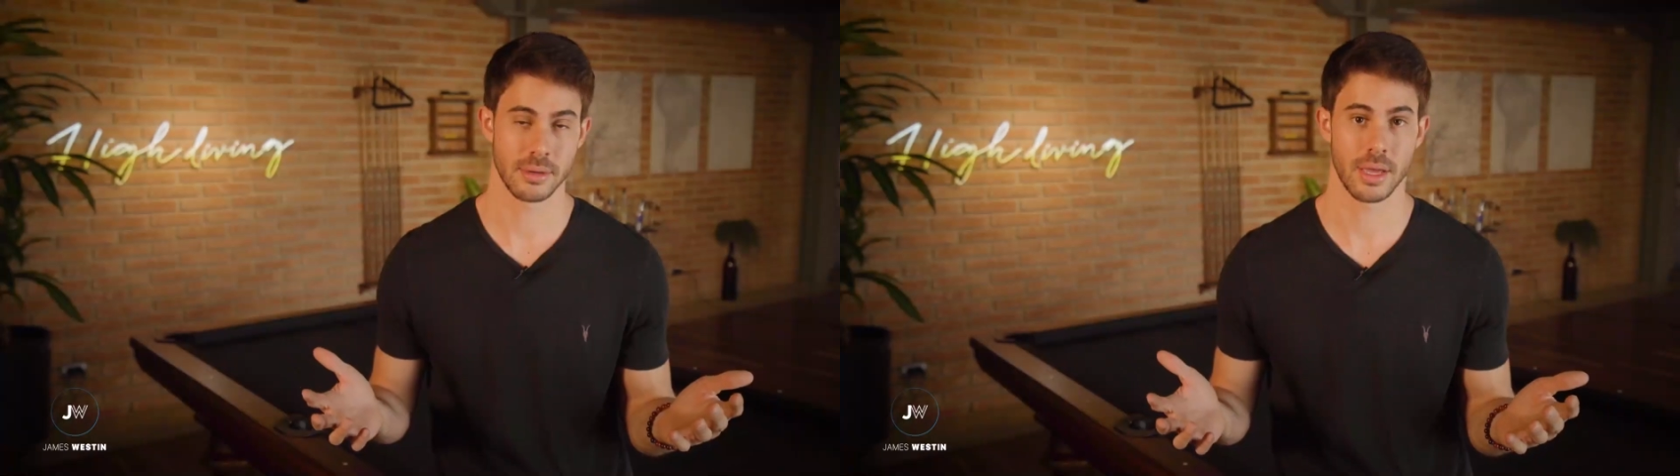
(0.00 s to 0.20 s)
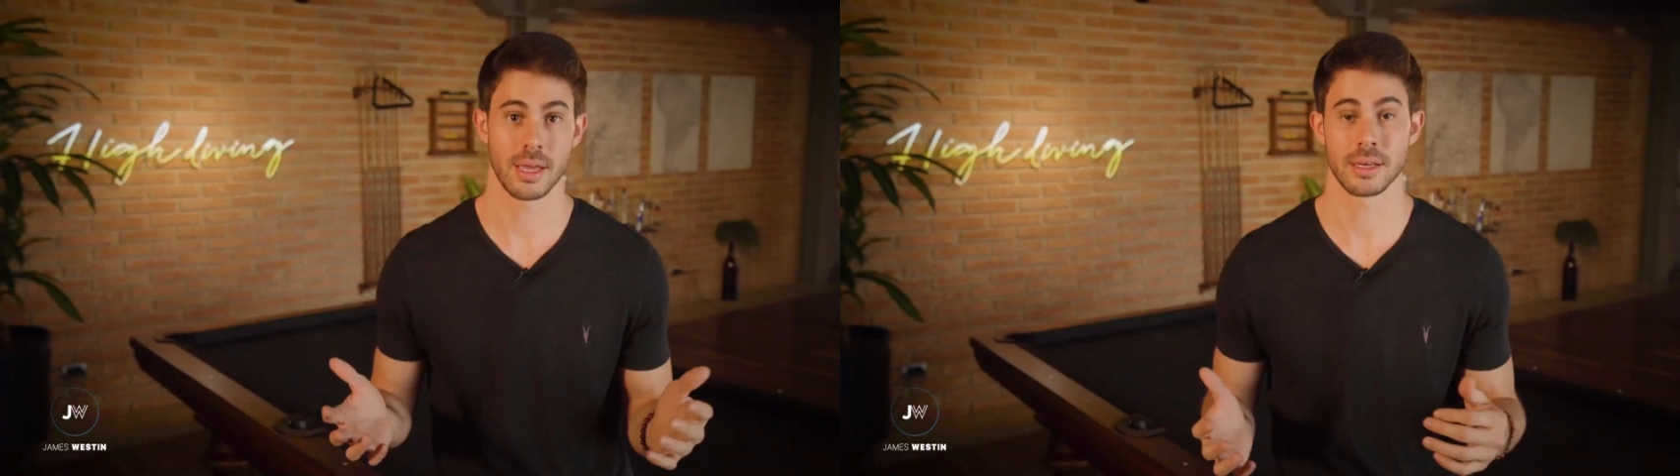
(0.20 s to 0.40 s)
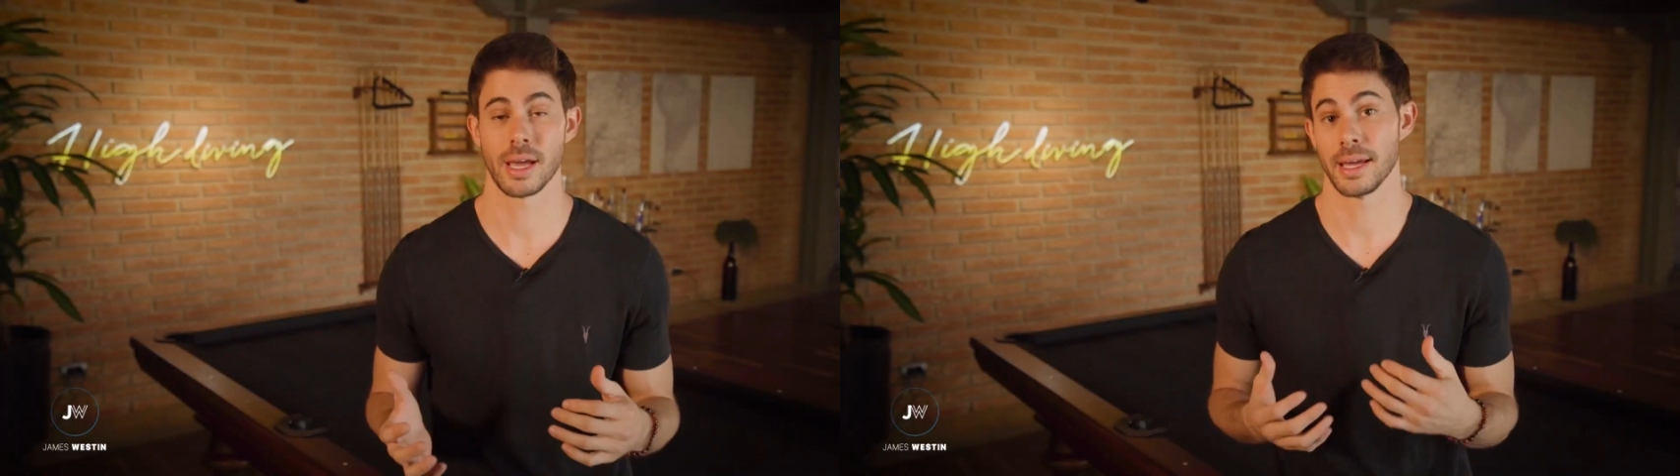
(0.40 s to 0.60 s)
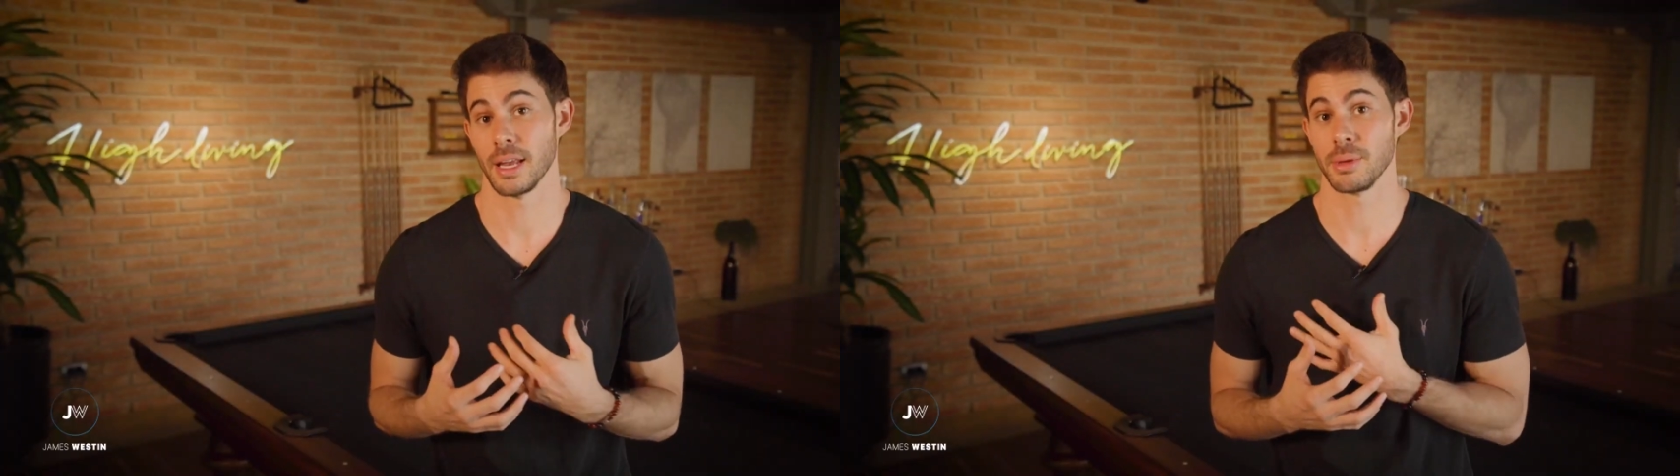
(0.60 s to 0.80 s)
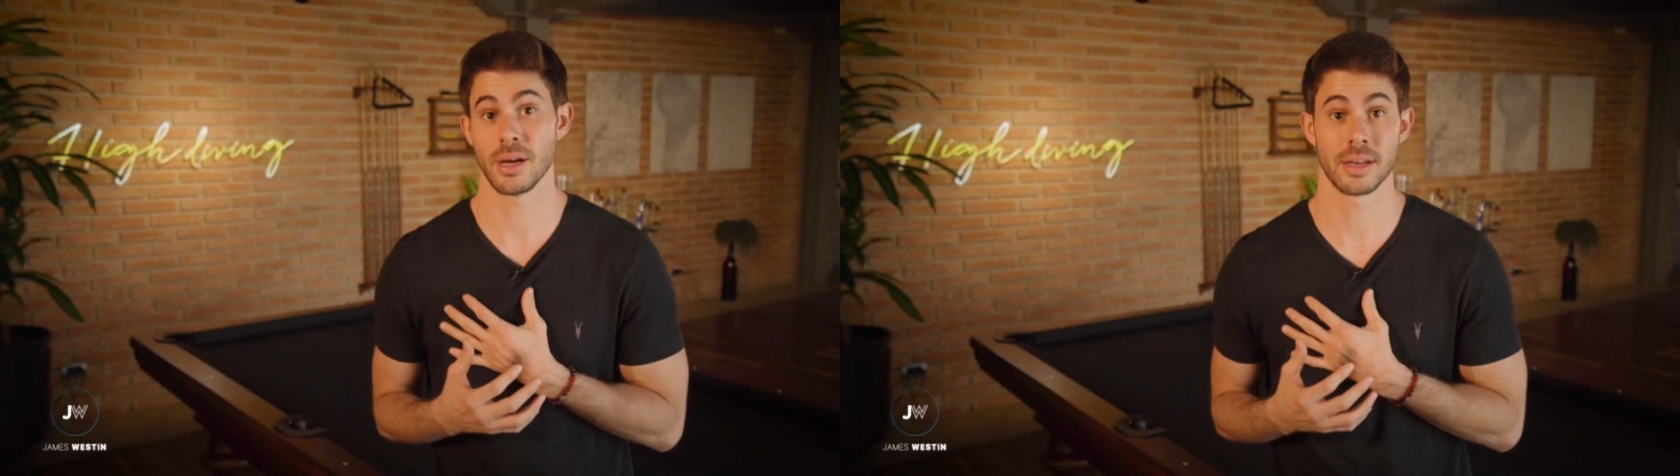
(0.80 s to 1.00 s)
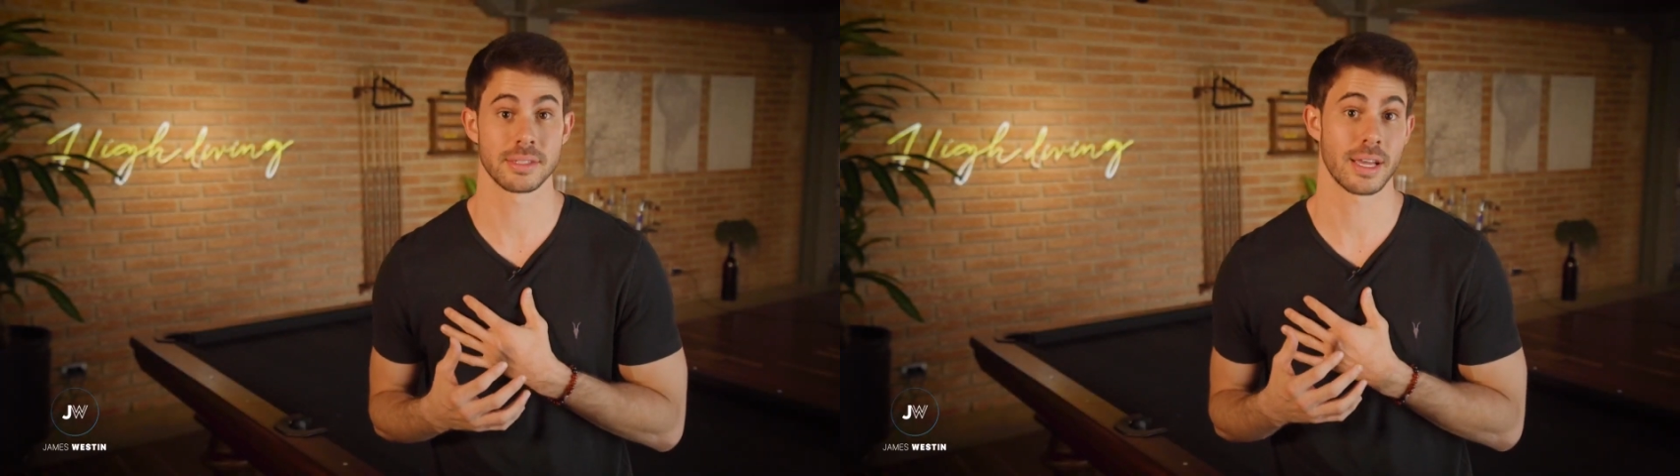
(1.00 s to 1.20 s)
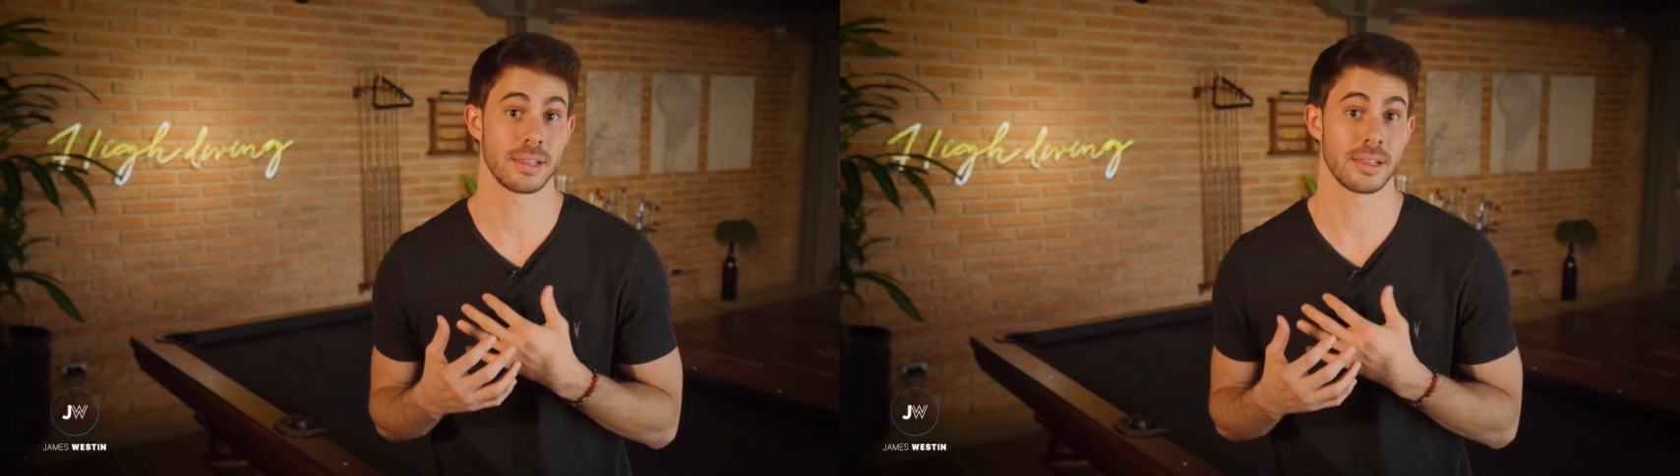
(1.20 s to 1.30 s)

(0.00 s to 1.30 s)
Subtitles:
okay? And I gotta be honest,